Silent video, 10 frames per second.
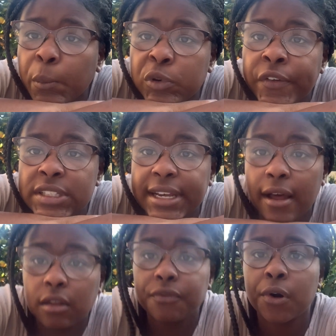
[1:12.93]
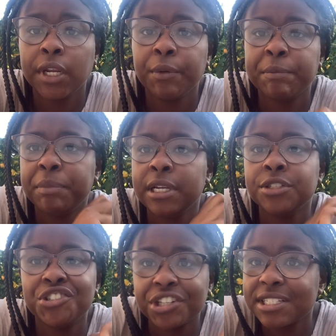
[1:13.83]
moving to California would be
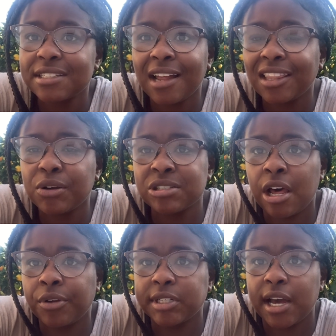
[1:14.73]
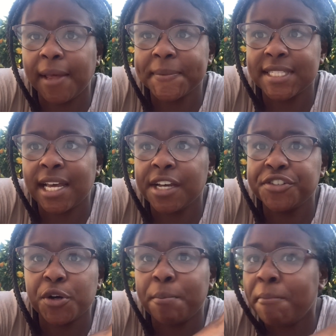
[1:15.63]
just like those other times, that
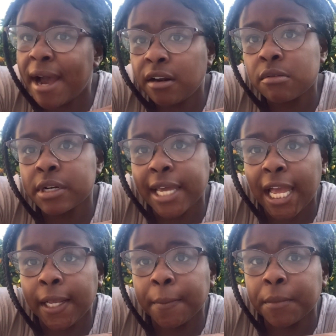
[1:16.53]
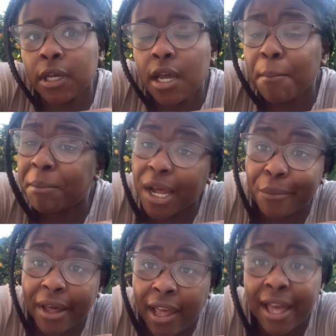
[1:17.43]
no matter what came my
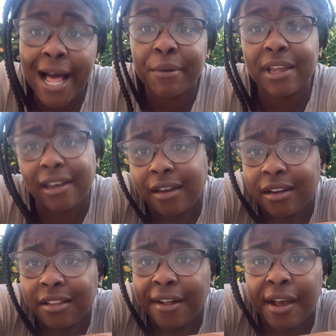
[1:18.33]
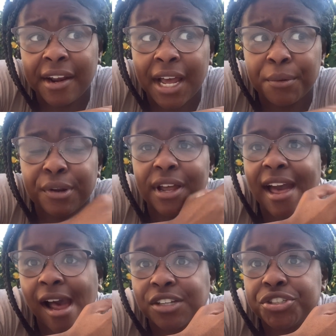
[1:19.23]
way, I would handle it and I would
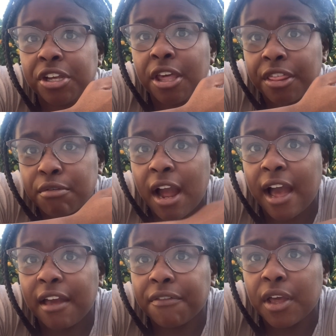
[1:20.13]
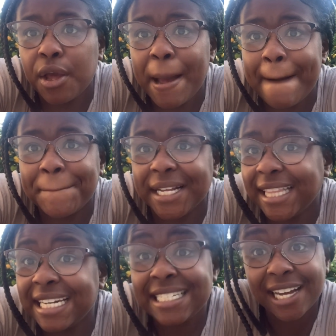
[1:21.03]
actually thrive. But
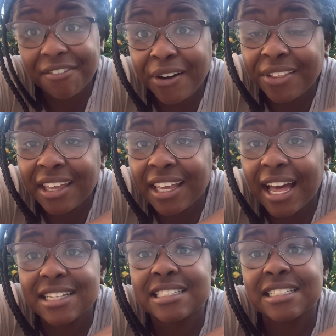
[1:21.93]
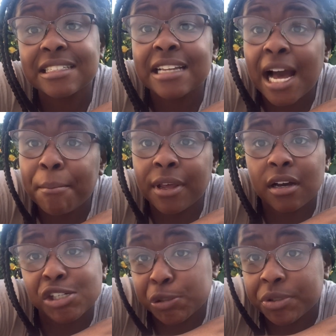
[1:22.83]
that definitely has not been
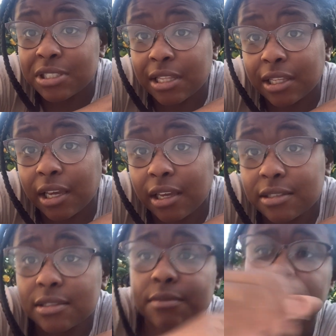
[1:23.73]
100% the case.